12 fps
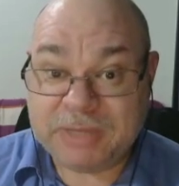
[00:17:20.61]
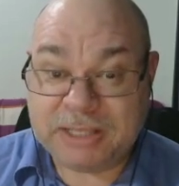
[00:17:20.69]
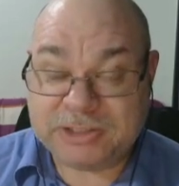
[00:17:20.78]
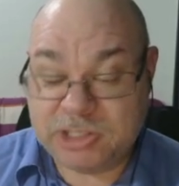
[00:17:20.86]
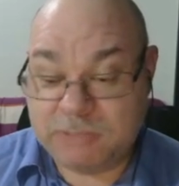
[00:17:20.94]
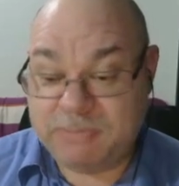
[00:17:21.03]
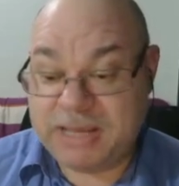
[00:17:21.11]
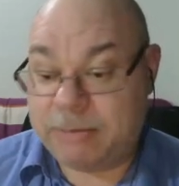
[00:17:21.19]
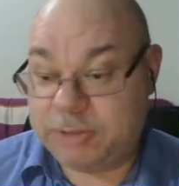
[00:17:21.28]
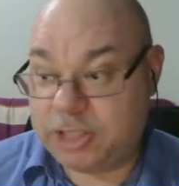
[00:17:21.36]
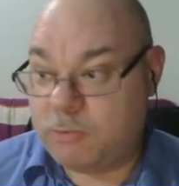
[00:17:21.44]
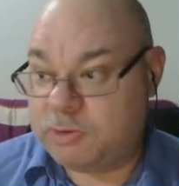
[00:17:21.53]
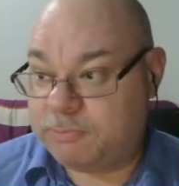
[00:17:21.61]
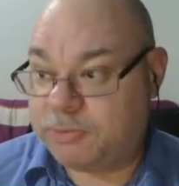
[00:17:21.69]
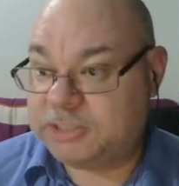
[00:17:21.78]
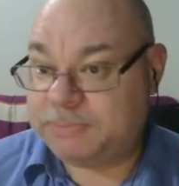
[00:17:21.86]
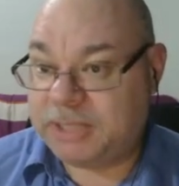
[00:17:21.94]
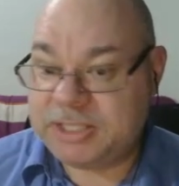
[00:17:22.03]
So you'd be able to go with
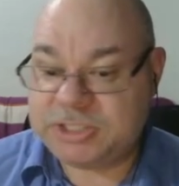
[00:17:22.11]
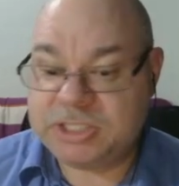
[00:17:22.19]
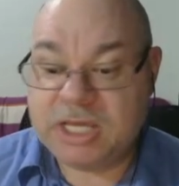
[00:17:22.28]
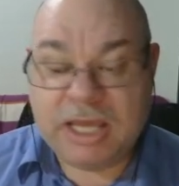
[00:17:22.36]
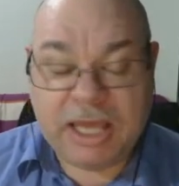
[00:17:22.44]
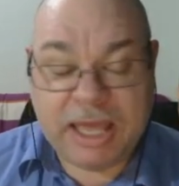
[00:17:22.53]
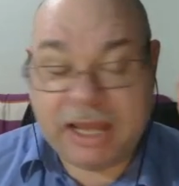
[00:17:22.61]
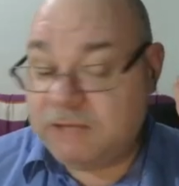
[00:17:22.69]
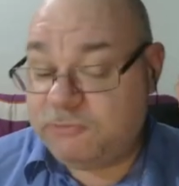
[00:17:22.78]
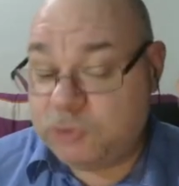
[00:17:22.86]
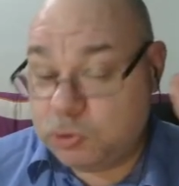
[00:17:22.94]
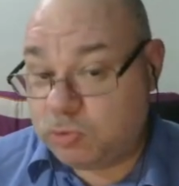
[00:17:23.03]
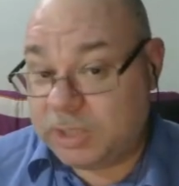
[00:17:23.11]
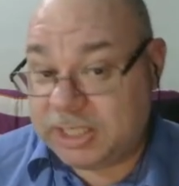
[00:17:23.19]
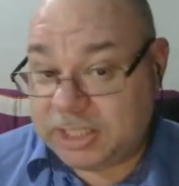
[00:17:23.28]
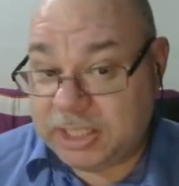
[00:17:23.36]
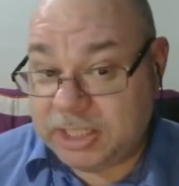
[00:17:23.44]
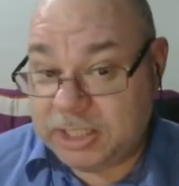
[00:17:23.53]
breastplates. And if you
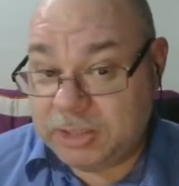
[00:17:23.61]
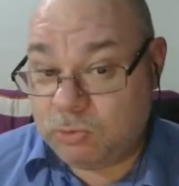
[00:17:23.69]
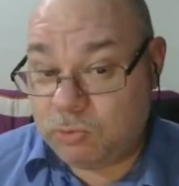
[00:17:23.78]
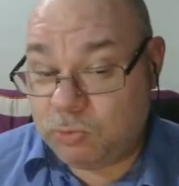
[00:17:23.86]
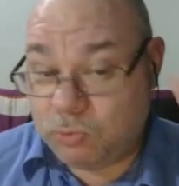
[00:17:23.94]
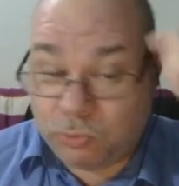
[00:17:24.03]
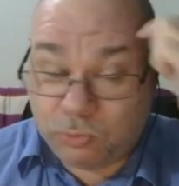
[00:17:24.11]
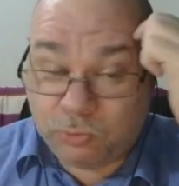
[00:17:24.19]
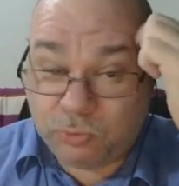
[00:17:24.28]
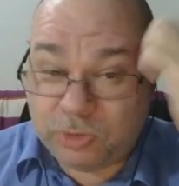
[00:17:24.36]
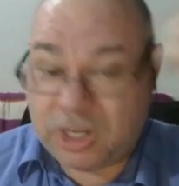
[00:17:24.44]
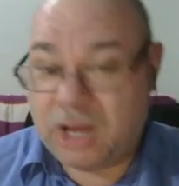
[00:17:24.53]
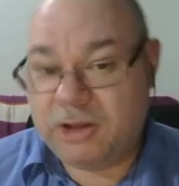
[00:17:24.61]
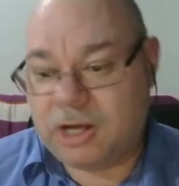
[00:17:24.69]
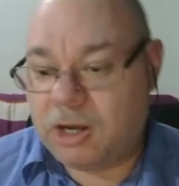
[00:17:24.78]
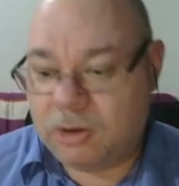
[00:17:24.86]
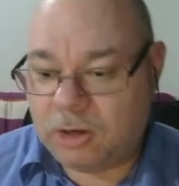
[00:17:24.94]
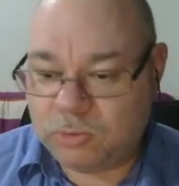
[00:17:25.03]
really... No,
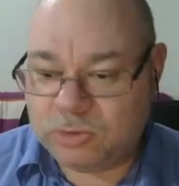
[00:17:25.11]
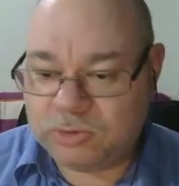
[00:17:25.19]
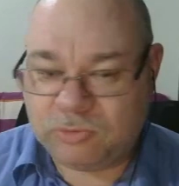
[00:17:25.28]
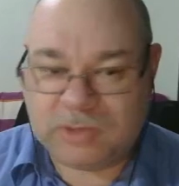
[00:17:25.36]
I wouldn't